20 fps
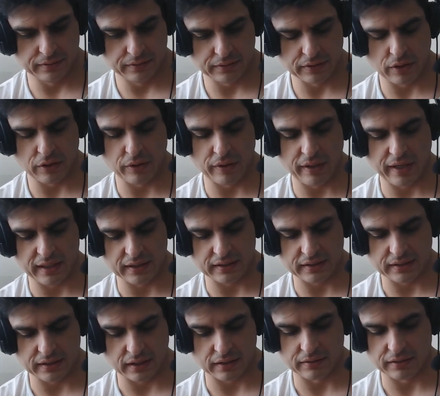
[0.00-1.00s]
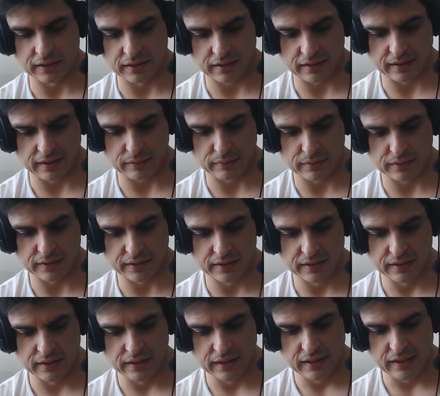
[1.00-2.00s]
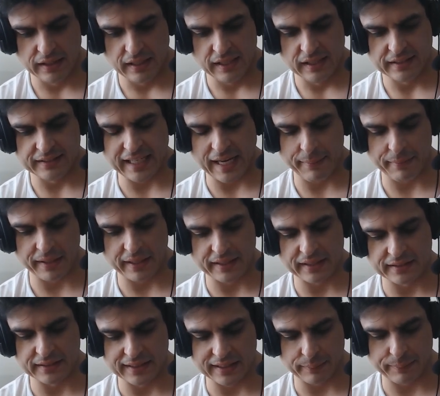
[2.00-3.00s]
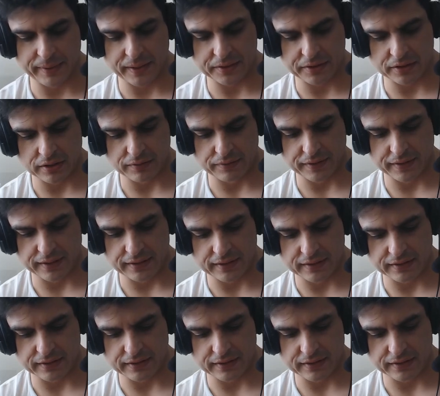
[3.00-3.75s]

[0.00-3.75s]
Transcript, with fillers: No, no, I got rid of that one. Damn it, I didn't take a picture of it.